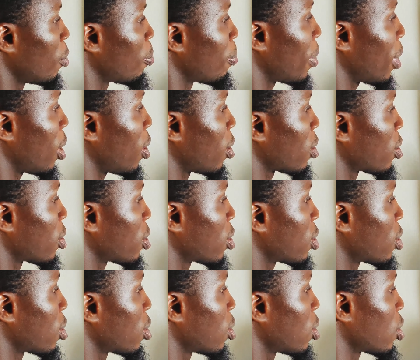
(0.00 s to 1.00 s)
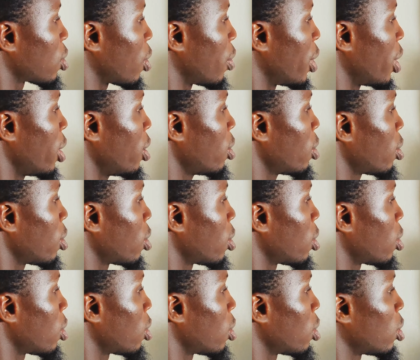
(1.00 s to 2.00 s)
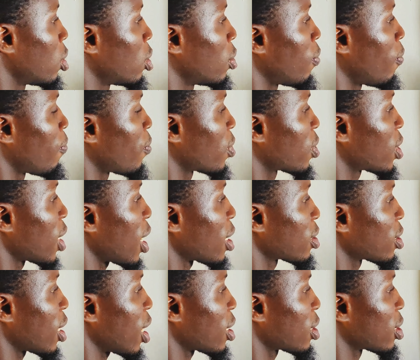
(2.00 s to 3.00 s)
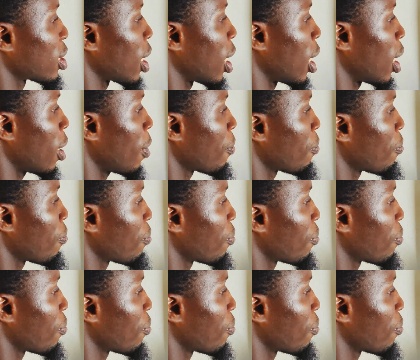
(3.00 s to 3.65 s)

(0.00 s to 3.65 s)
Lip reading: plus star star star